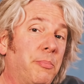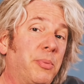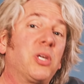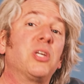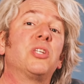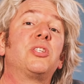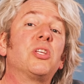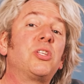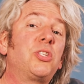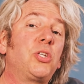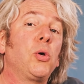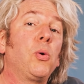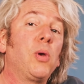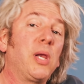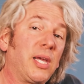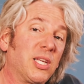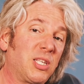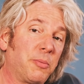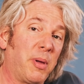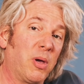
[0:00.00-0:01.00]
because the
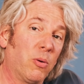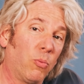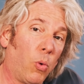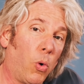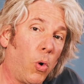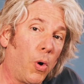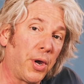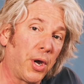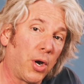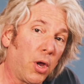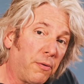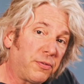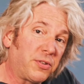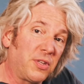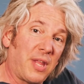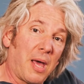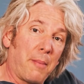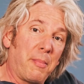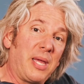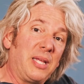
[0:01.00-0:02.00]
tooling is a bit worn and often
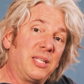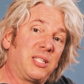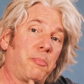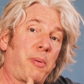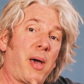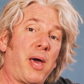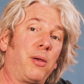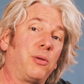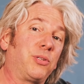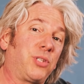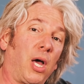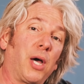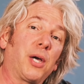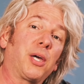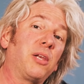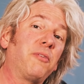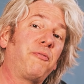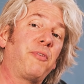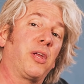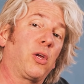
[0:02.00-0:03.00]
that means the panels aren't
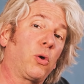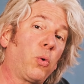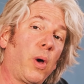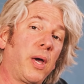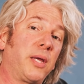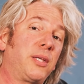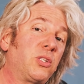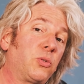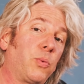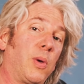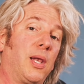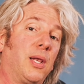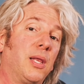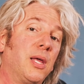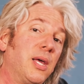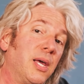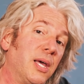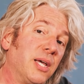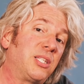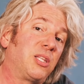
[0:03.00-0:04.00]
going to fit quite as well
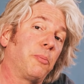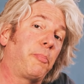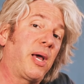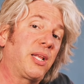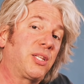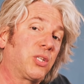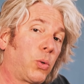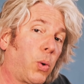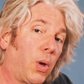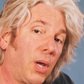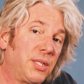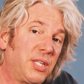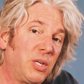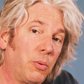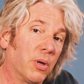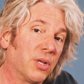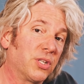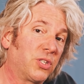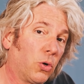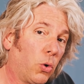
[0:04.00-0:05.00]
as the better quality
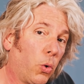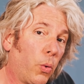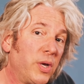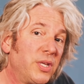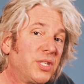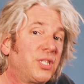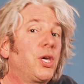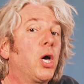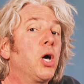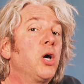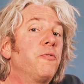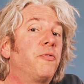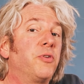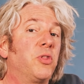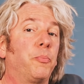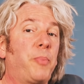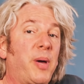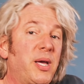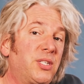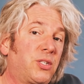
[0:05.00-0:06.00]
ones. So always go for the
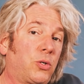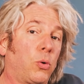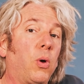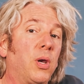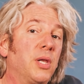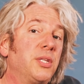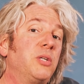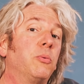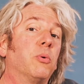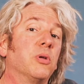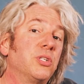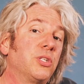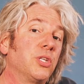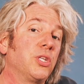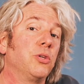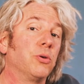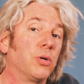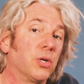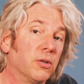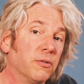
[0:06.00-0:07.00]
best quality ones that
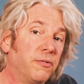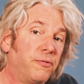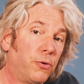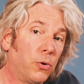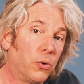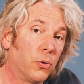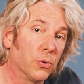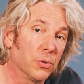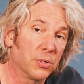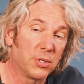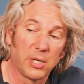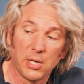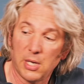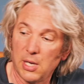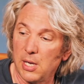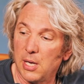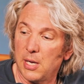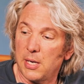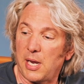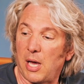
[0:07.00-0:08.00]
you can afford.
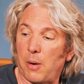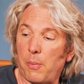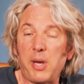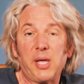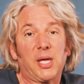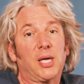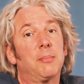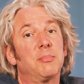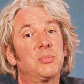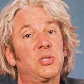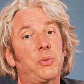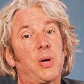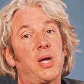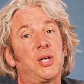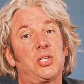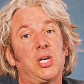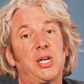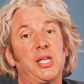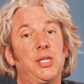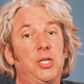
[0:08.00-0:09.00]
Now when it comes to
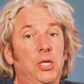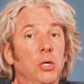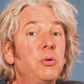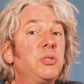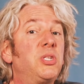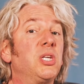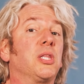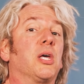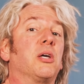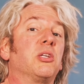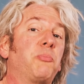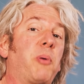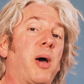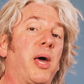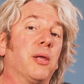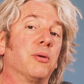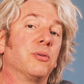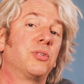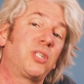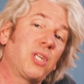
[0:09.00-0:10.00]
actually using those
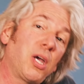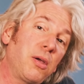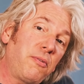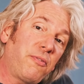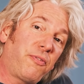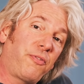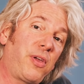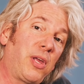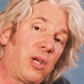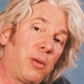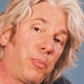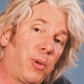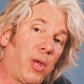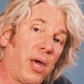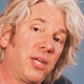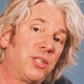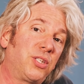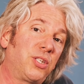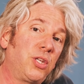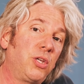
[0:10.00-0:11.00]
panels, don't feel
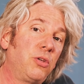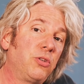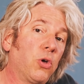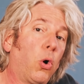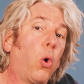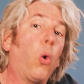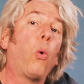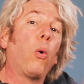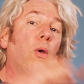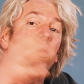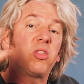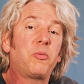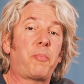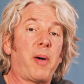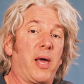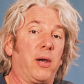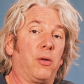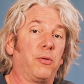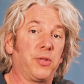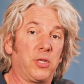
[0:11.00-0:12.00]
obliged to use all of the
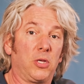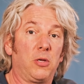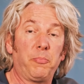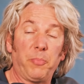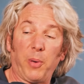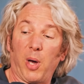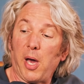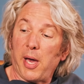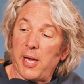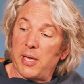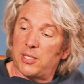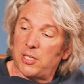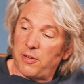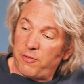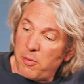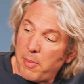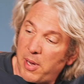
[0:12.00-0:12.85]
panel that you buy. So if you